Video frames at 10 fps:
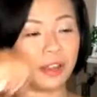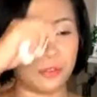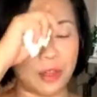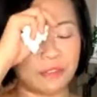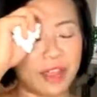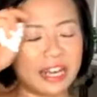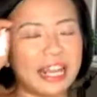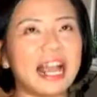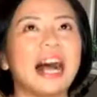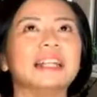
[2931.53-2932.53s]
if you have
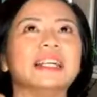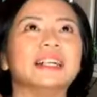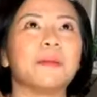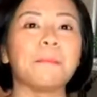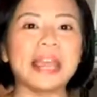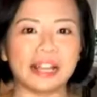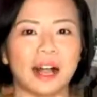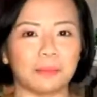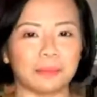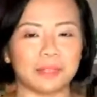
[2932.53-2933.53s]
any other
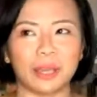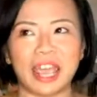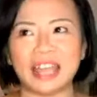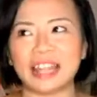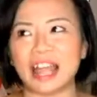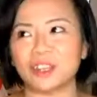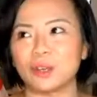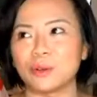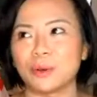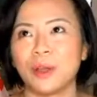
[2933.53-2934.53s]
makeups, okay, that
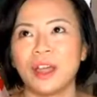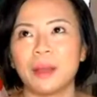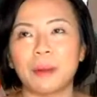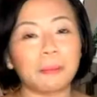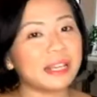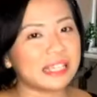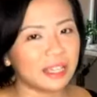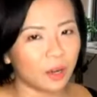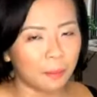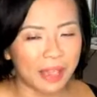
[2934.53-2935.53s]
you probably
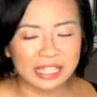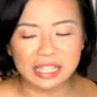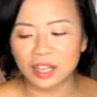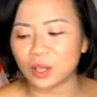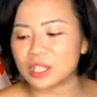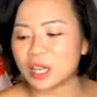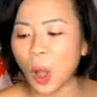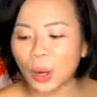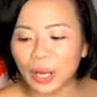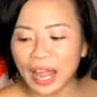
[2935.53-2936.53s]
seen on a magazine or seen
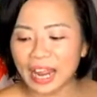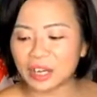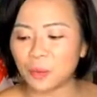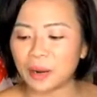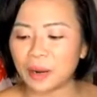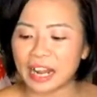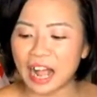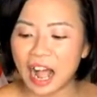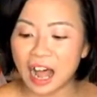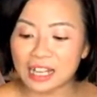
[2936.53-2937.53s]
online and you would like
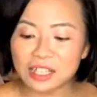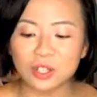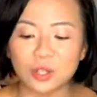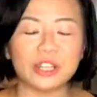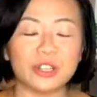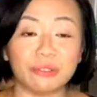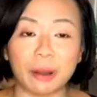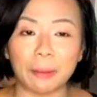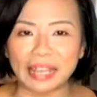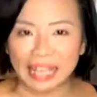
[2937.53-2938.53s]
us to actually
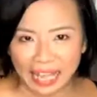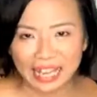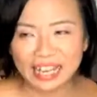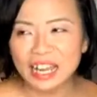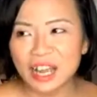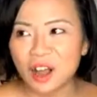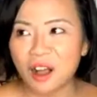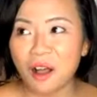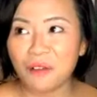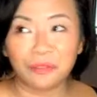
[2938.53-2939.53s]
replicate,
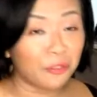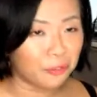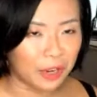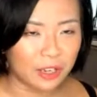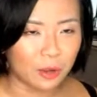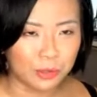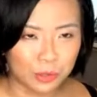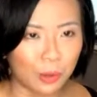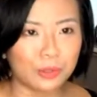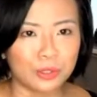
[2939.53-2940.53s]
feel free
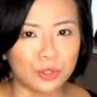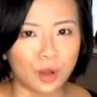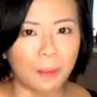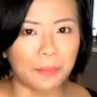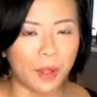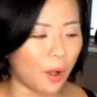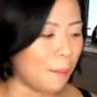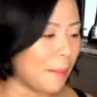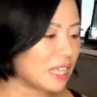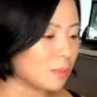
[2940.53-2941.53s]
also to drop your
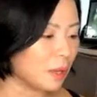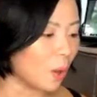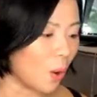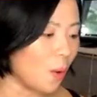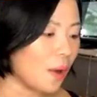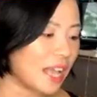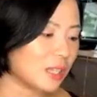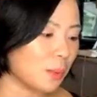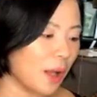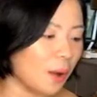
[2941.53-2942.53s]
comments below
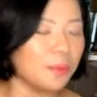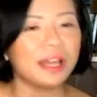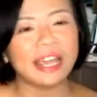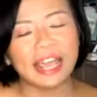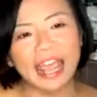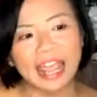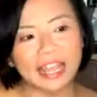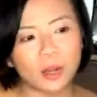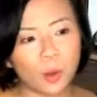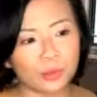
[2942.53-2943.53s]
as well.
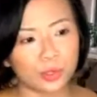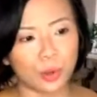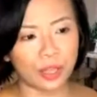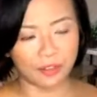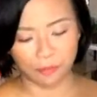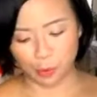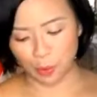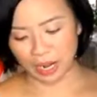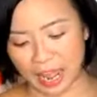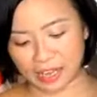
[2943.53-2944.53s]
And also if you
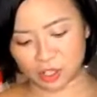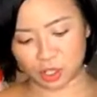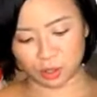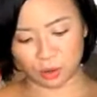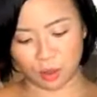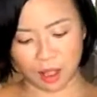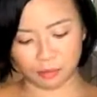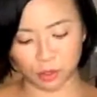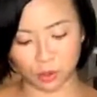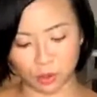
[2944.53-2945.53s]
like to
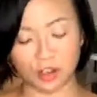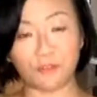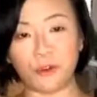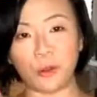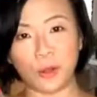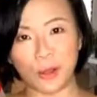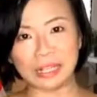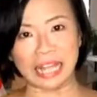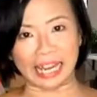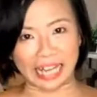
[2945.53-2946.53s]
do actually
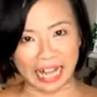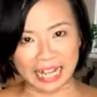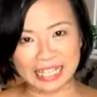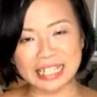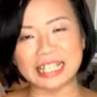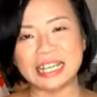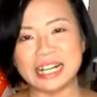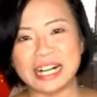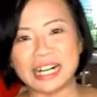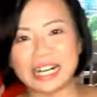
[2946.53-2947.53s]
follow like us
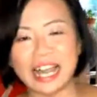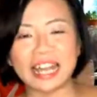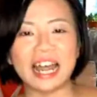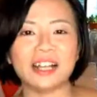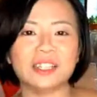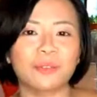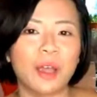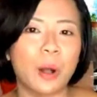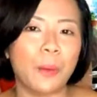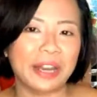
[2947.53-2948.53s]
at
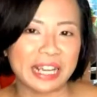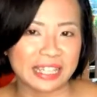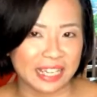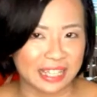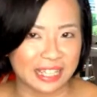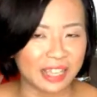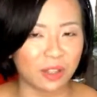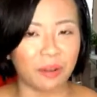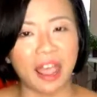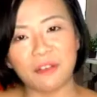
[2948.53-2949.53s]
Arxville1969
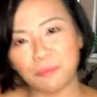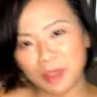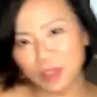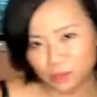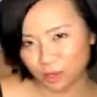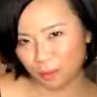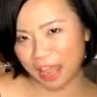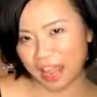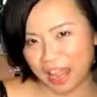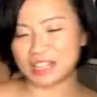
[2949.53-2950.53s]
on the FB, YouTube,
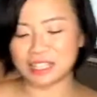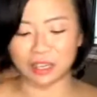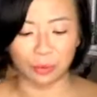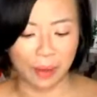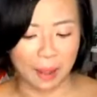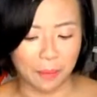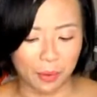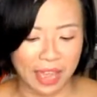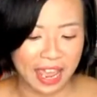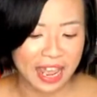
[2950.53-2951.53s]
and Instagram.
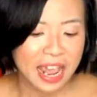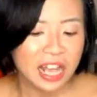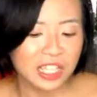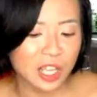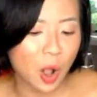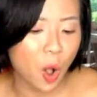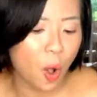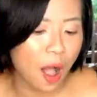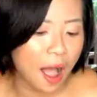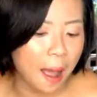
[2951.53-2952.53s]
Okay, so